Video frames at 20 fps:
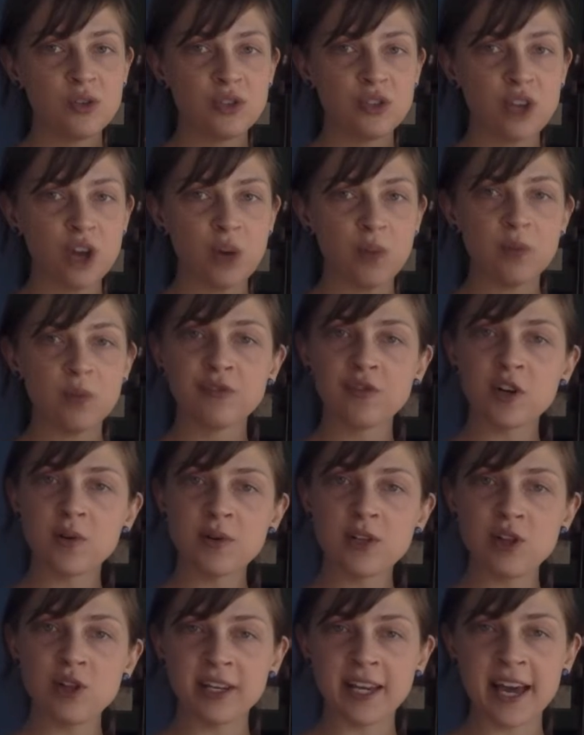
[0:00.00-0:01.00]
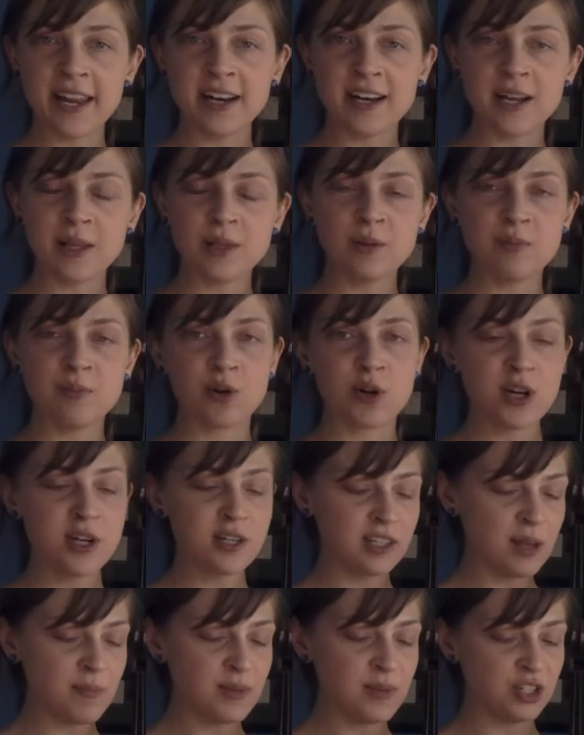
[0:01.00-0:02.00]
So before we look at it on the board,
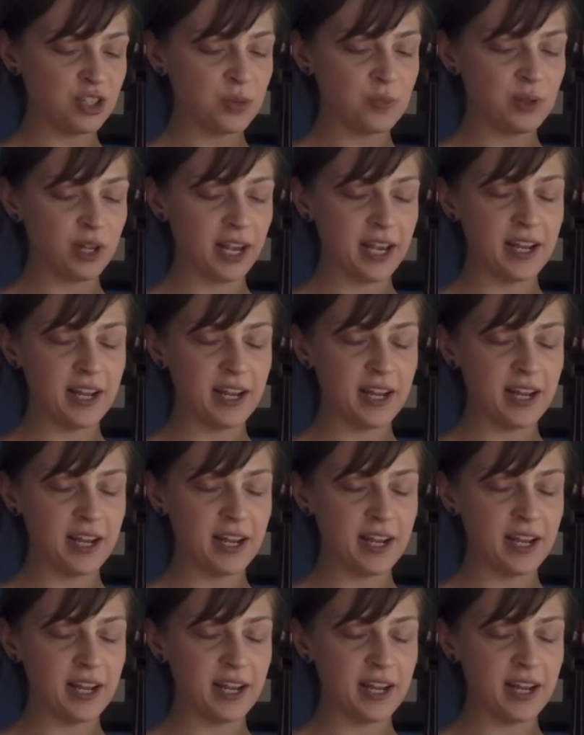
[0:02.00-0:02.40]
let me just play